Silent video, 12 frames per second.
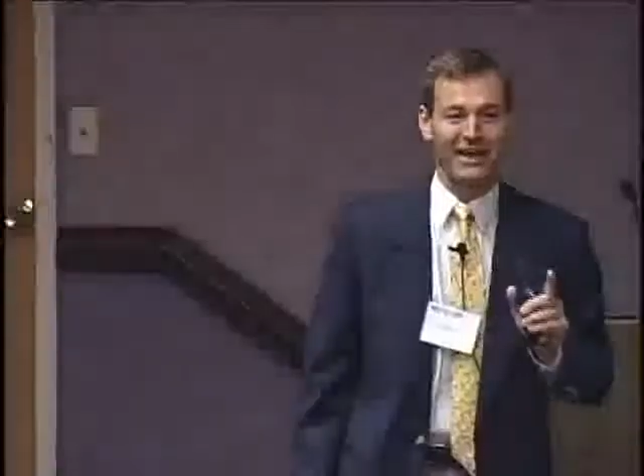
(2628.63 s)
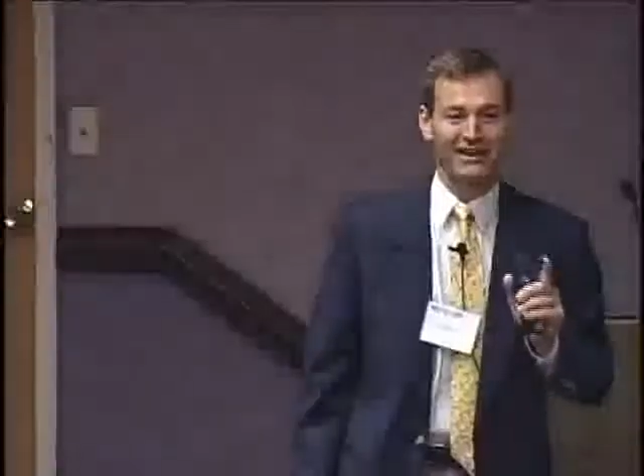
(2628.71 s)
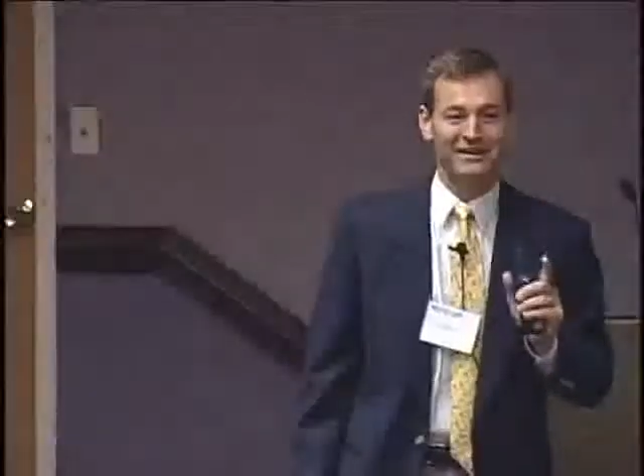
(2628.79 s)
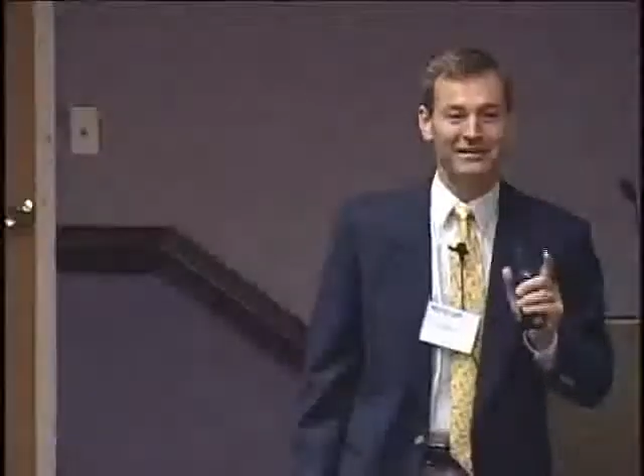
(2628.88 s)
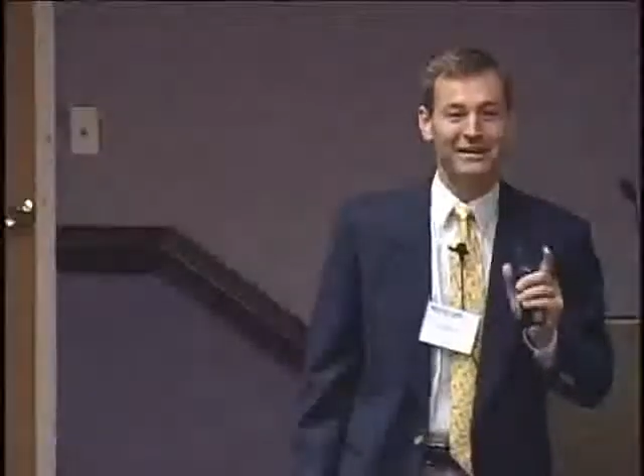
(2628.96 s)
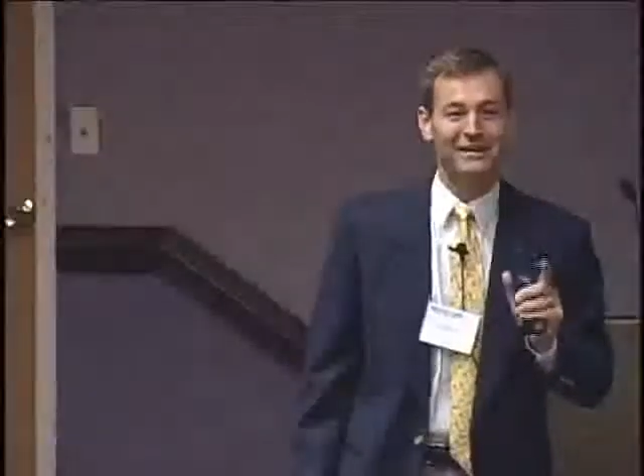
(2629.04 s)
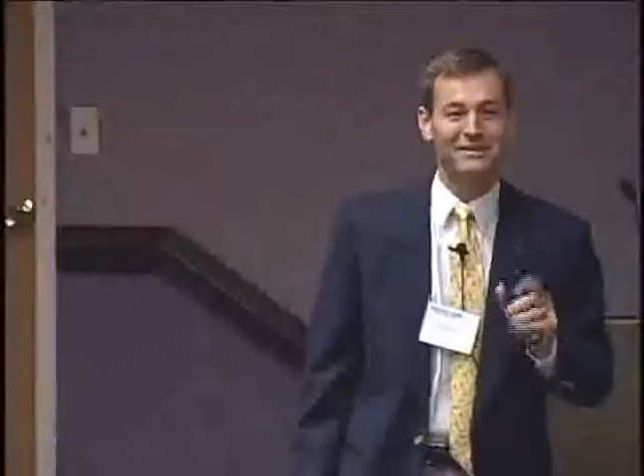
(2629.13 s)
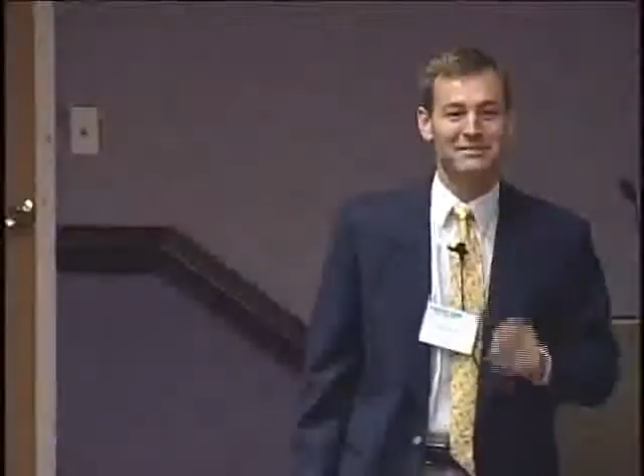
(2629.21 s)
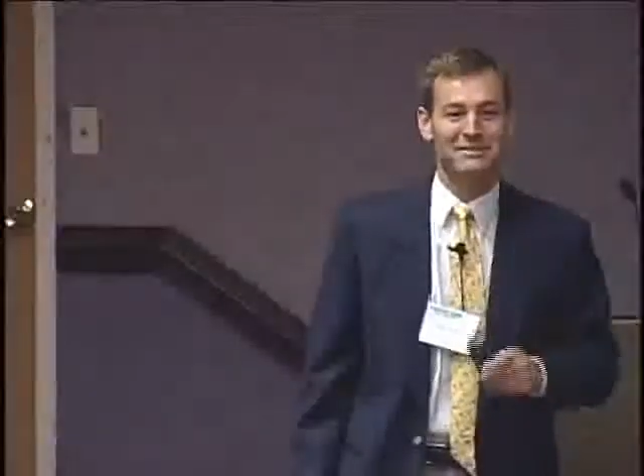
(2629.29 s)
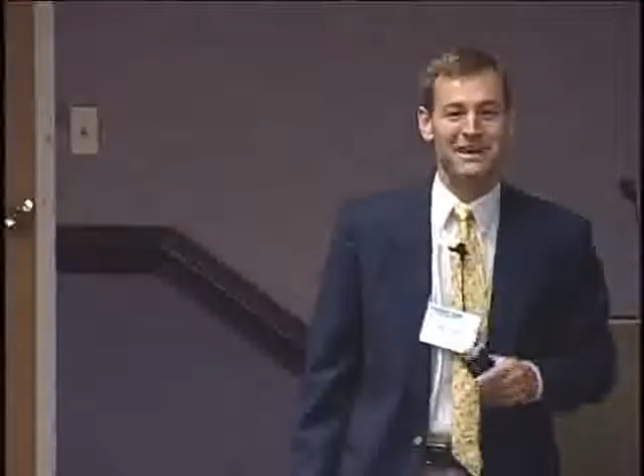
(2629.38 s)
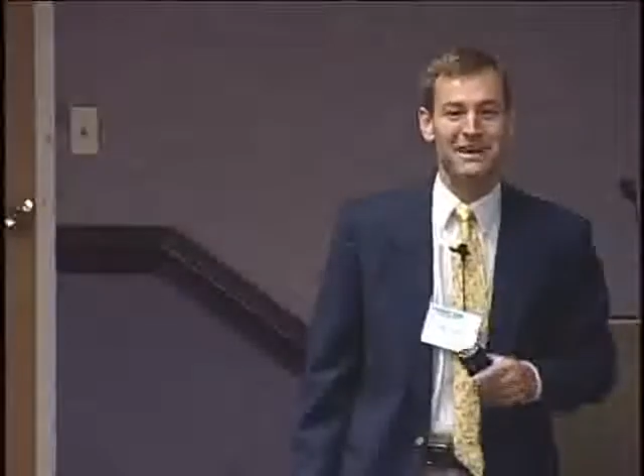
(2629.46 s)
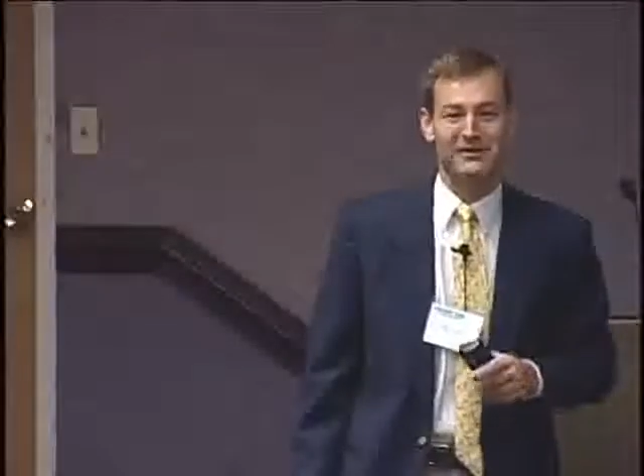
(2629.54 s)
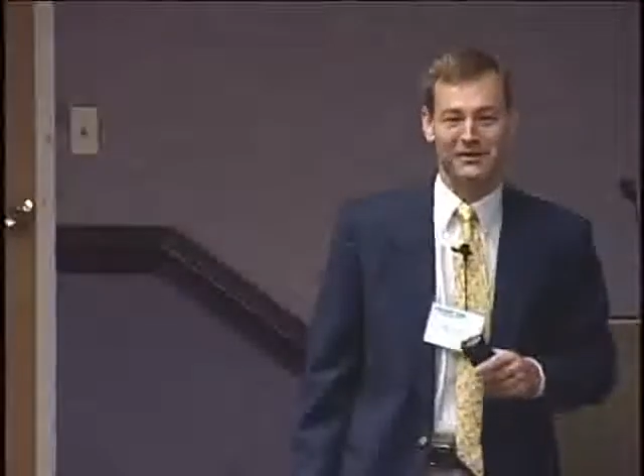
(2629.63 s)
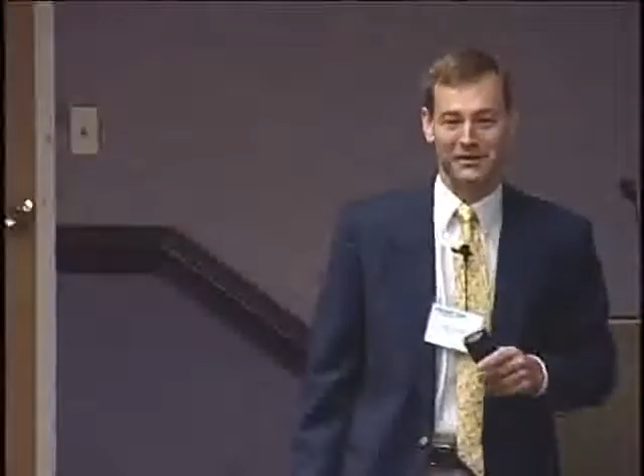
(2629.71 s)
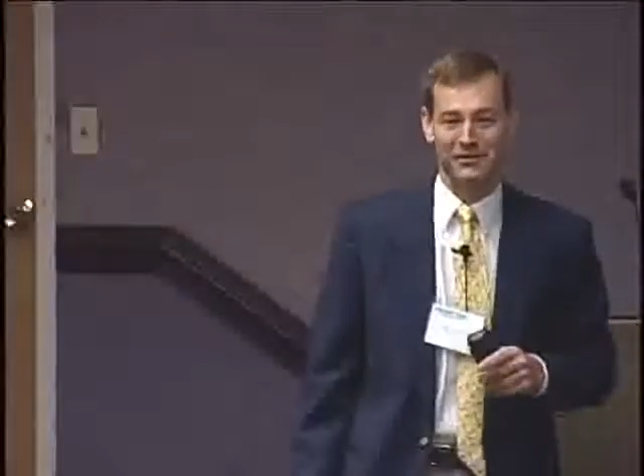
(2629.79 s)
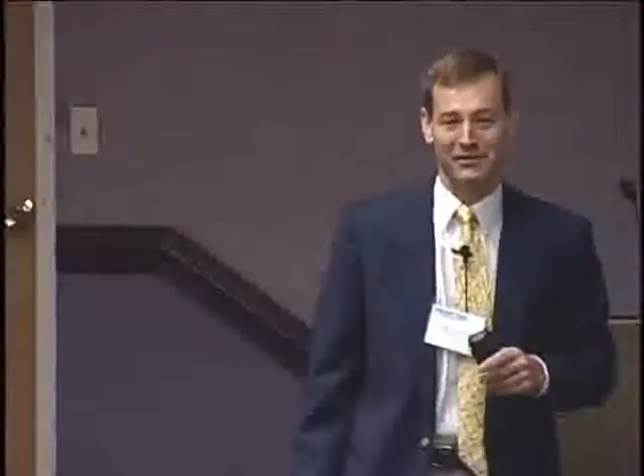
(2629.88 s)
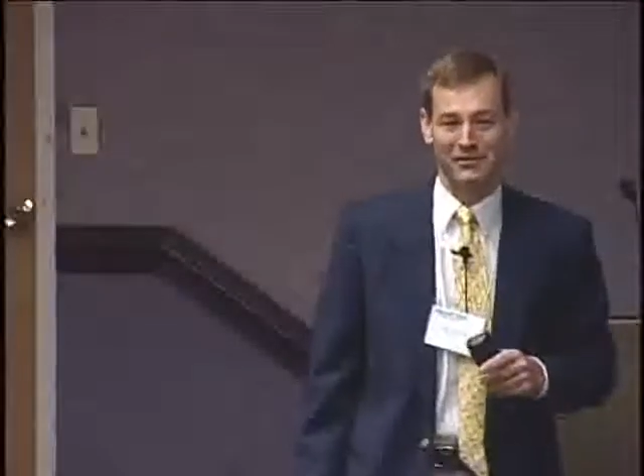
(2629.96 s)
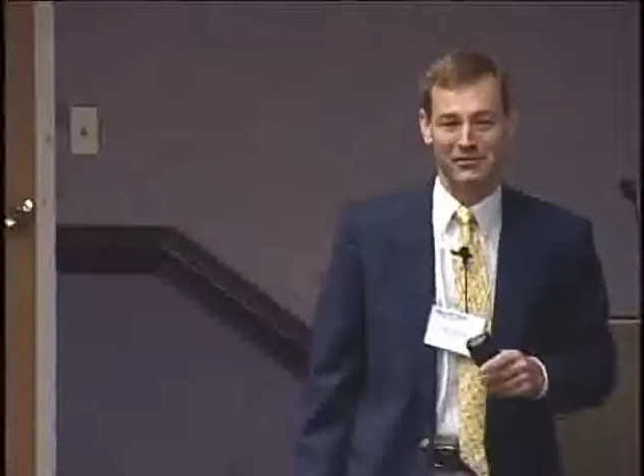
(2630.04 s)
I can tell him his
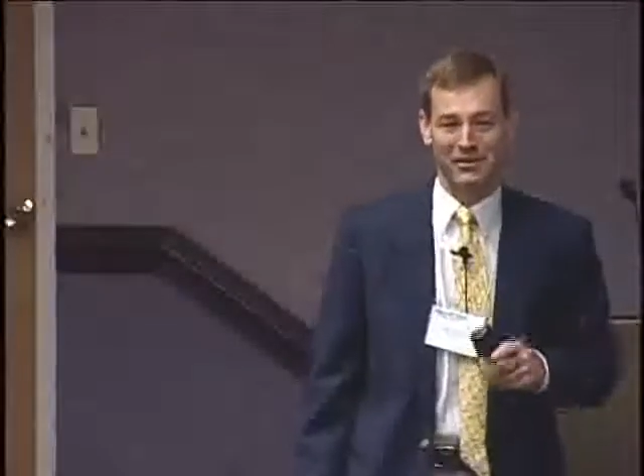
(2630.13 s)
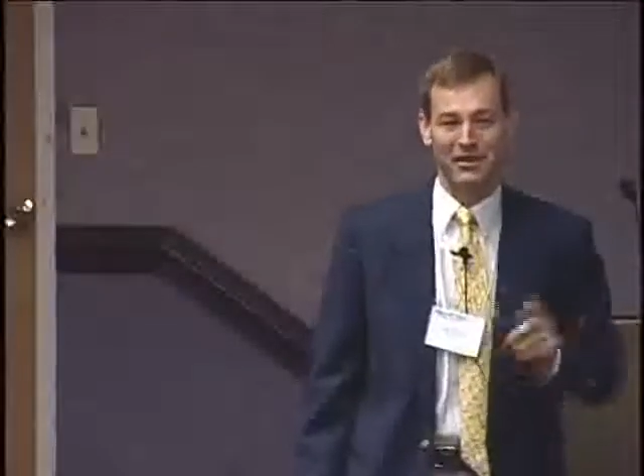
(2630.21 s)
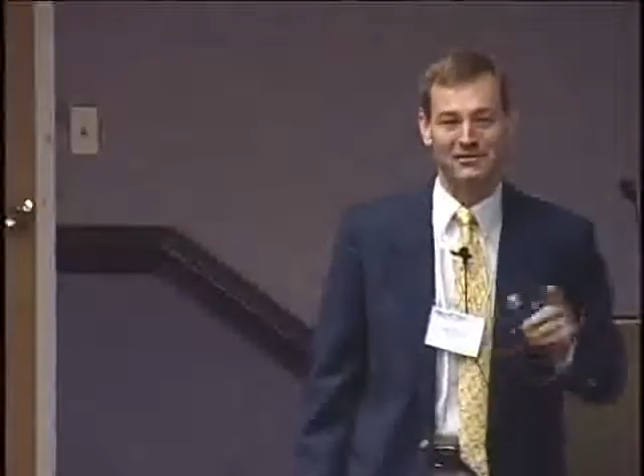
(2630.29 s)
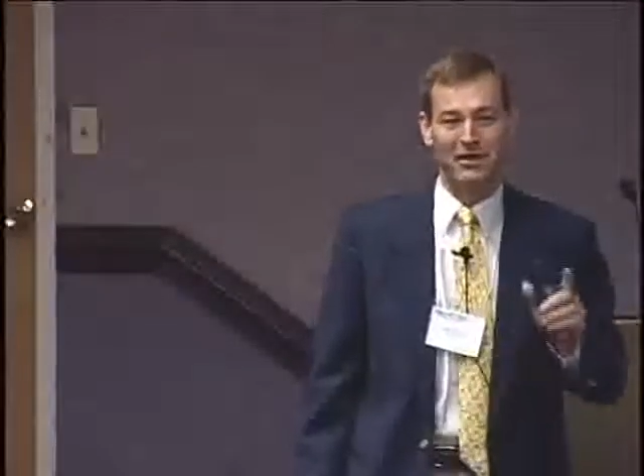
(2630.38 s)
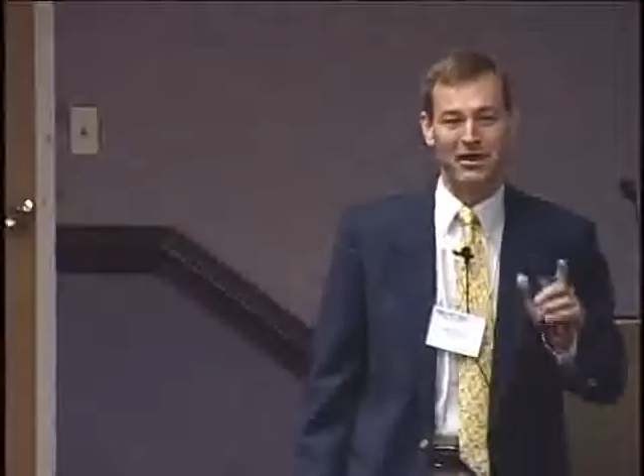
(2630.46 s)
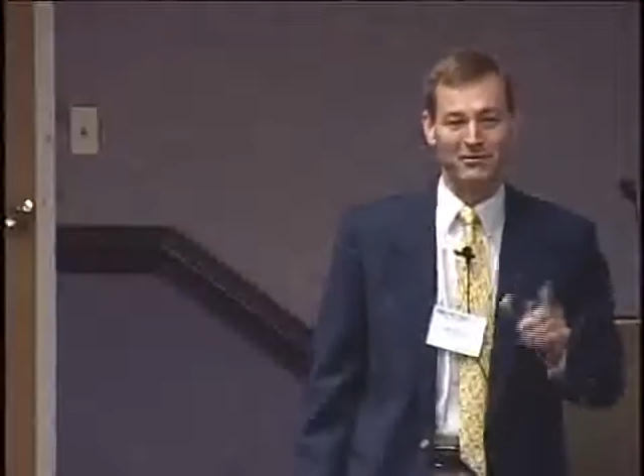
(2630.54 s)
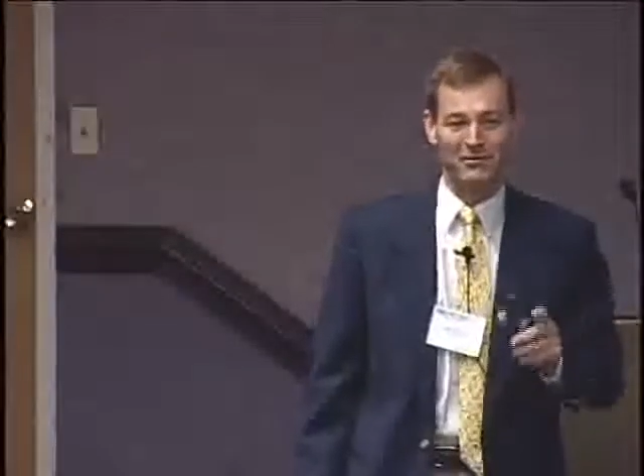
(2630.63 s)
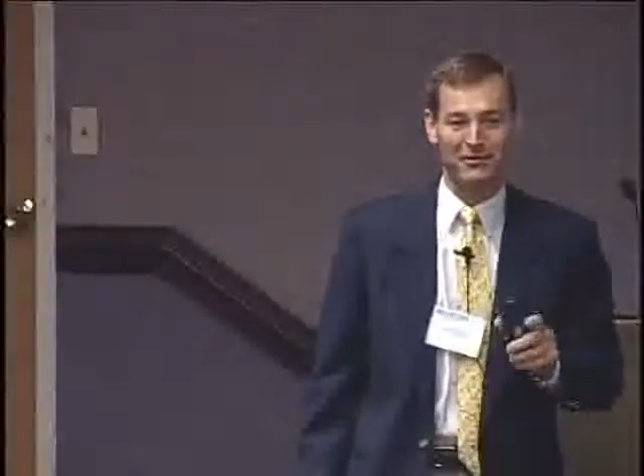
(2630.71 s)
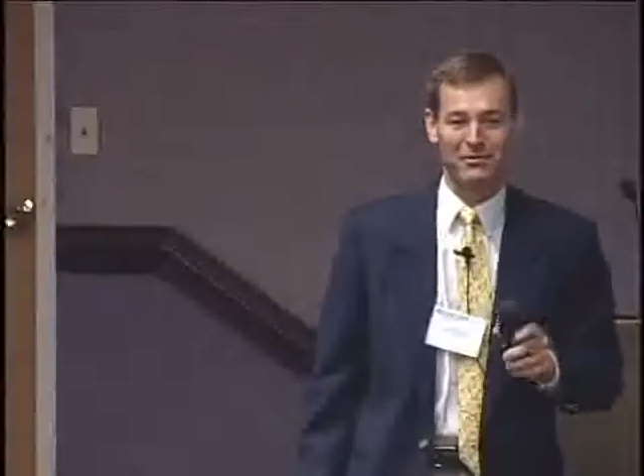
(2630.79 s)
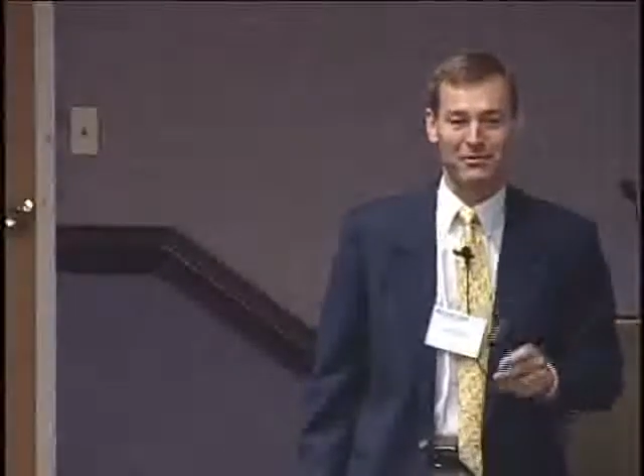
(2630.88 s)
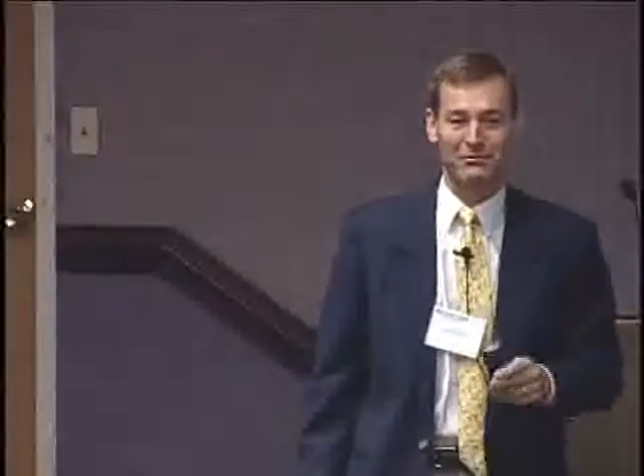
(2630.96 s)
outcome of MI risk